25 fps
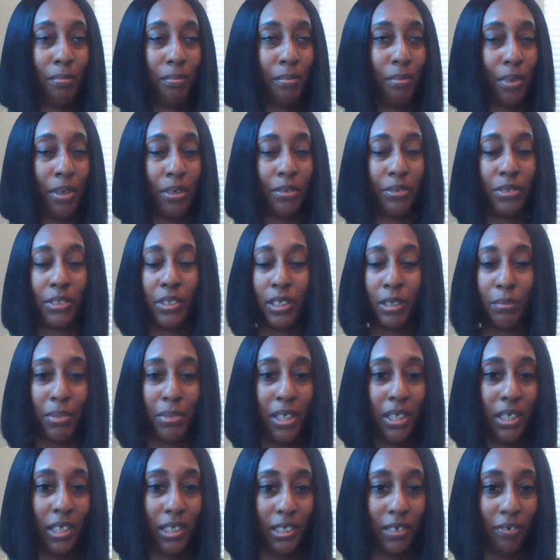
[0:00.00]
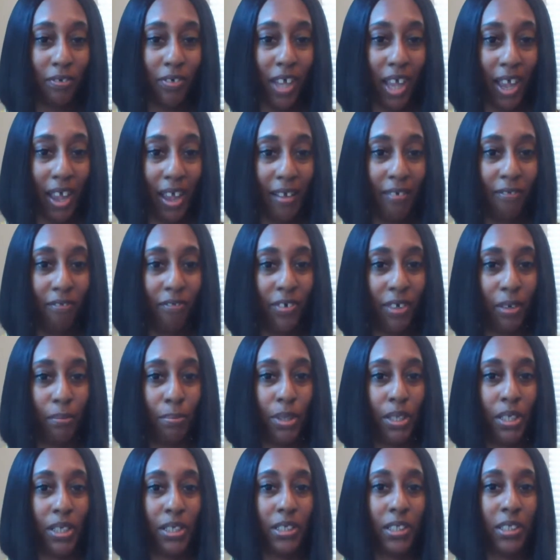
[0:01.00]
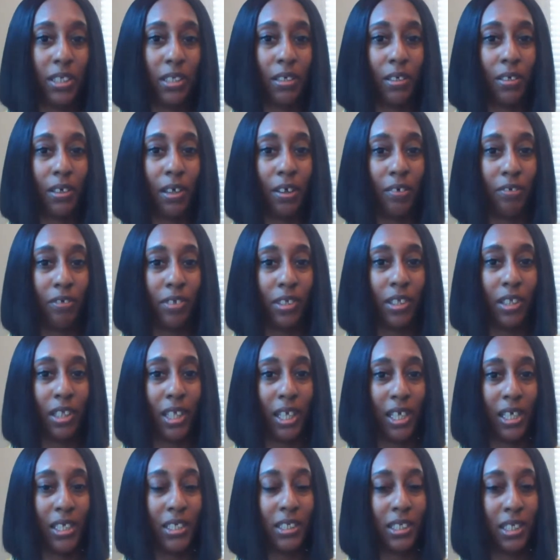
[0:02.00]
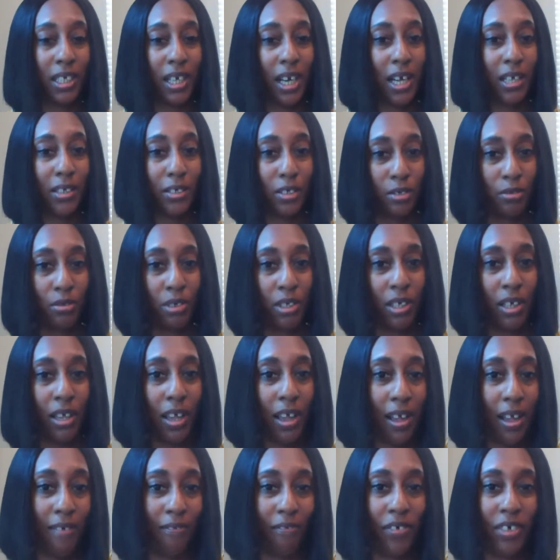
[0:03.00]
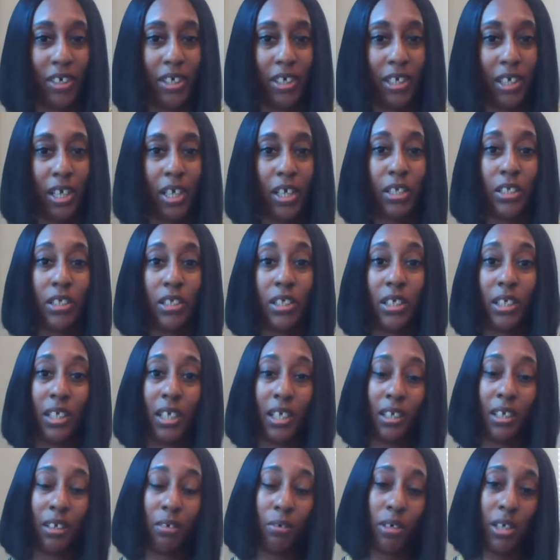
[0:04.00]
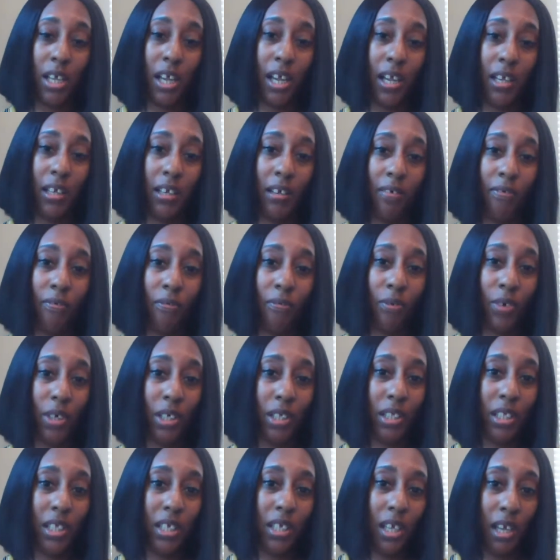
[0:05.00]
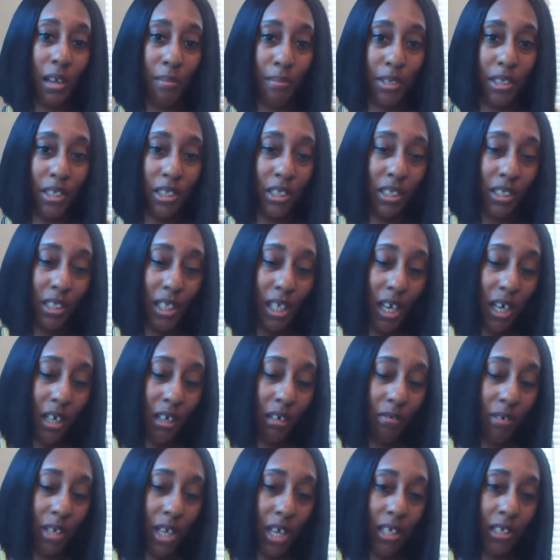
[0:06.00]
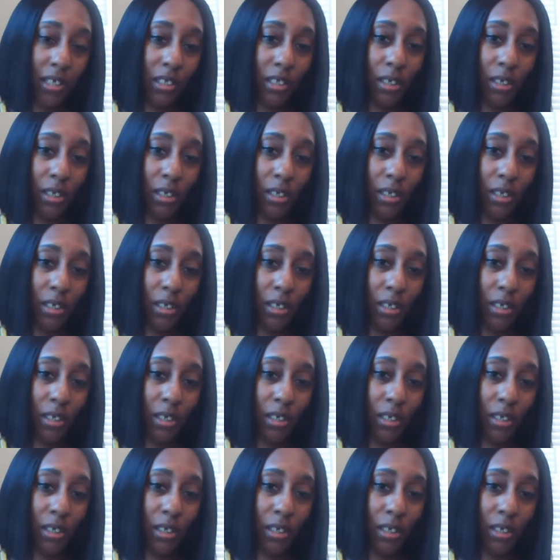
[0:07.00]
mostly because of Canva, because of the things that I do in Canva to get creative with the images that I create.